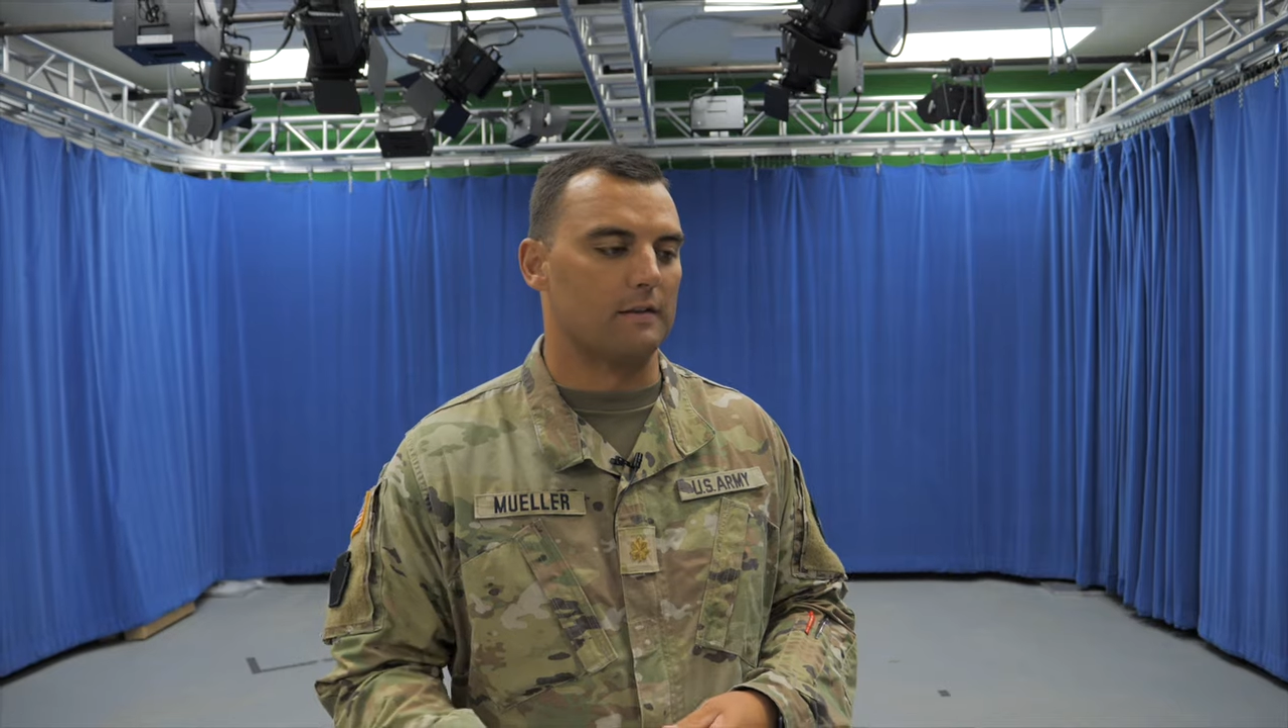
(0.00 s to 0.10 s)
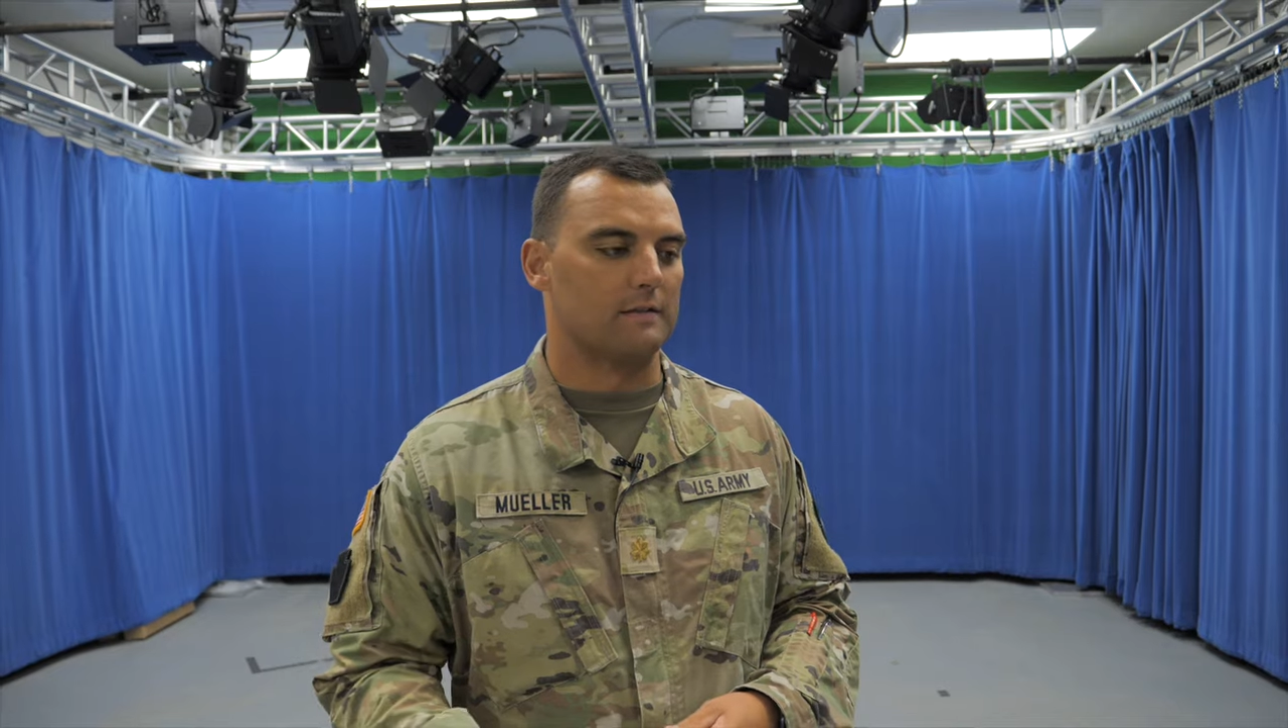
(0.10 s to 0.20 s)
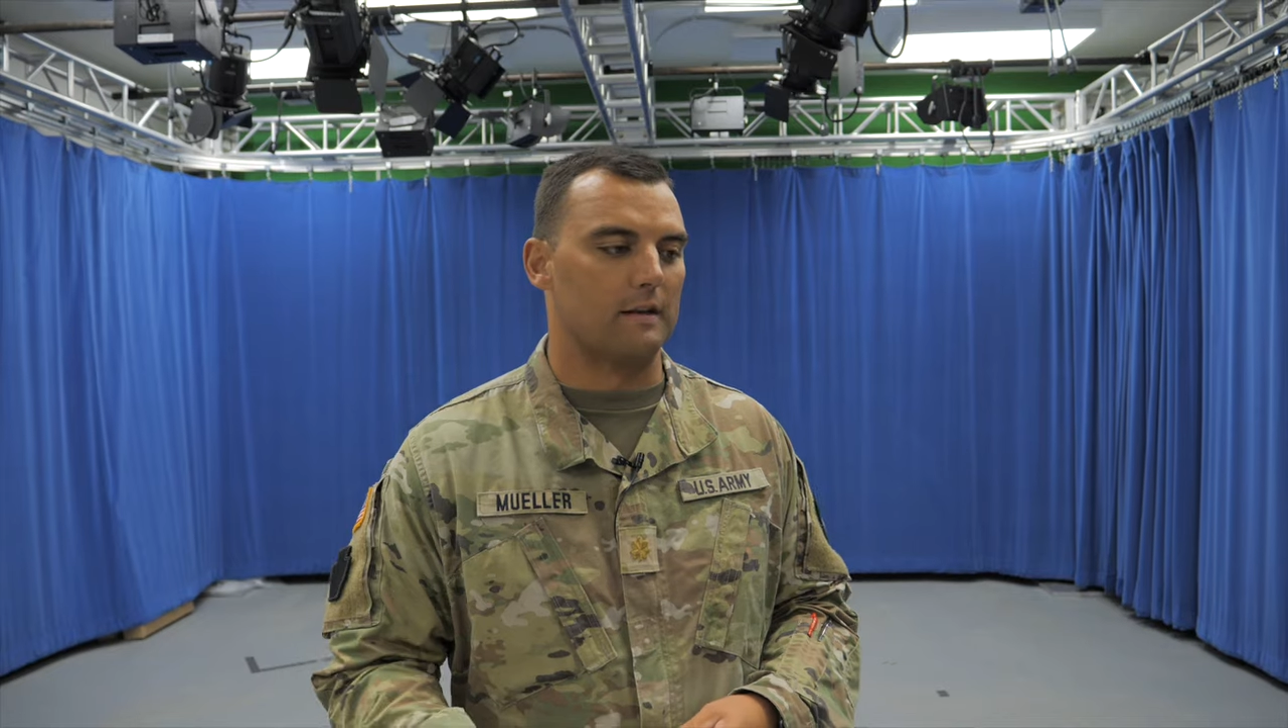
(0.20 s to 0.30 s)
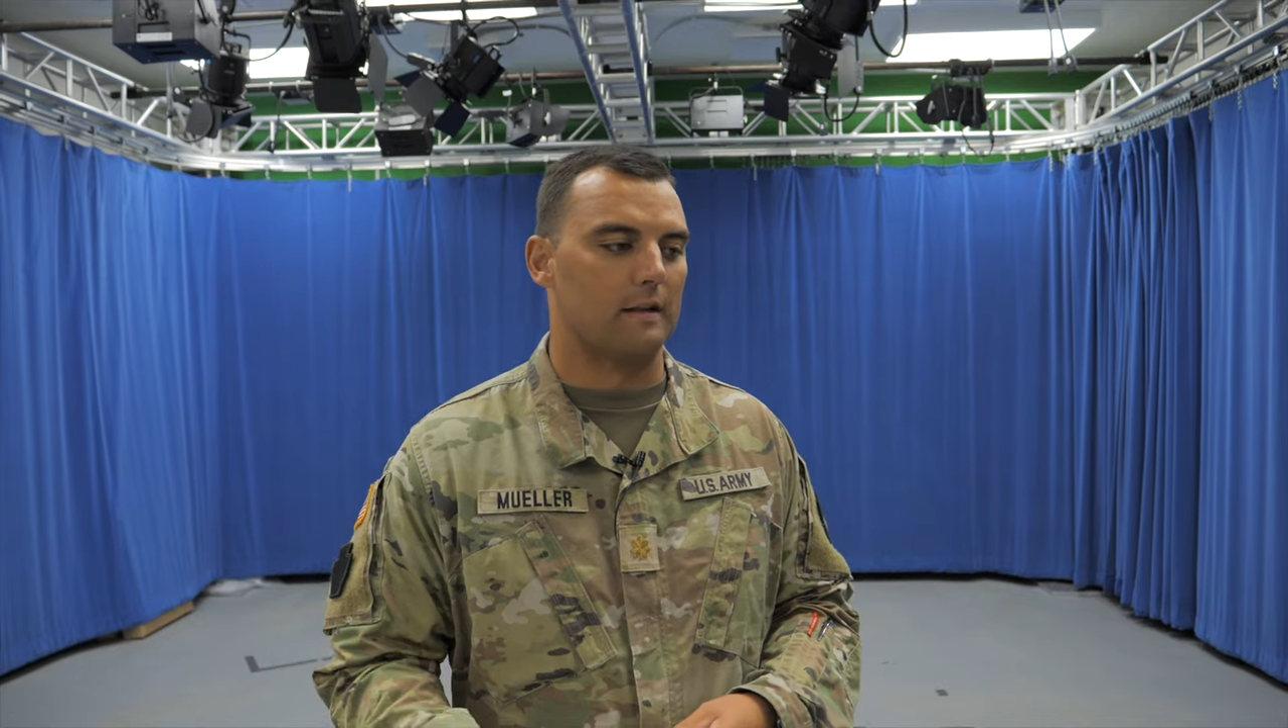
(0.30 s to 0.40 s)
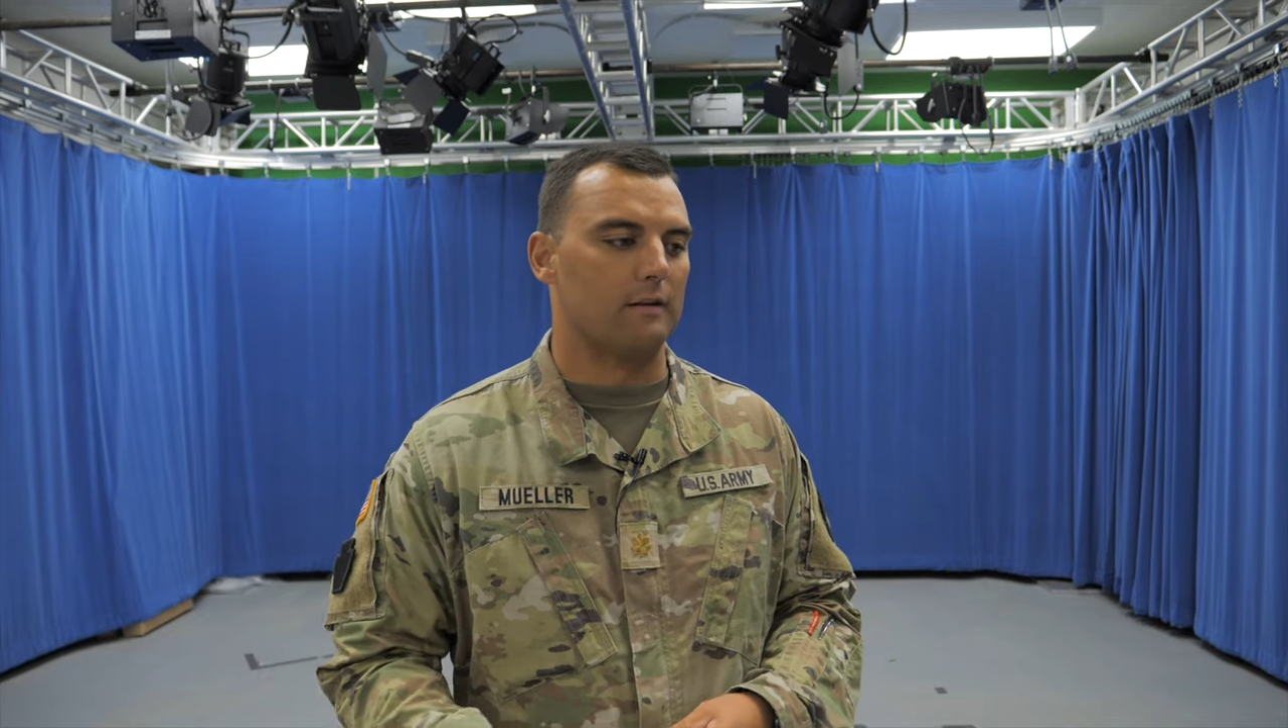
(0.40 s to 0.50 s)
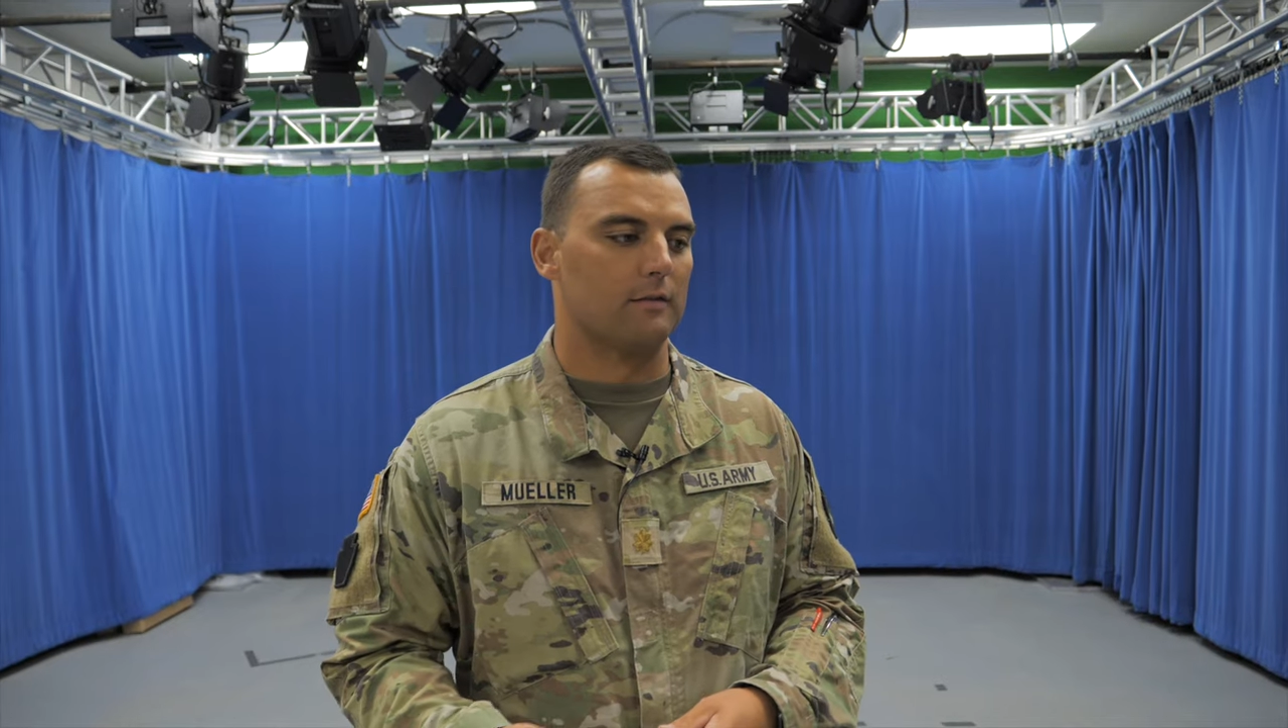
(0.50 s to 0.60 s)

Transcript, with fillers: the sand.